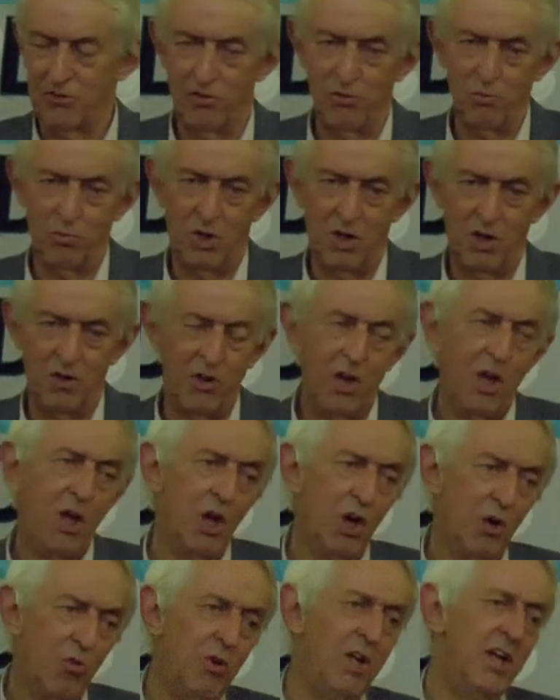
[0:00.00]
of the world
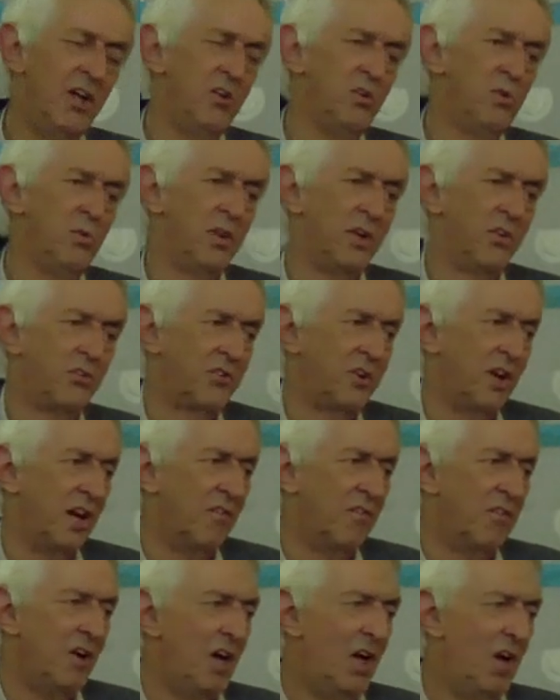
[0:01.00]
who really knew their stuff,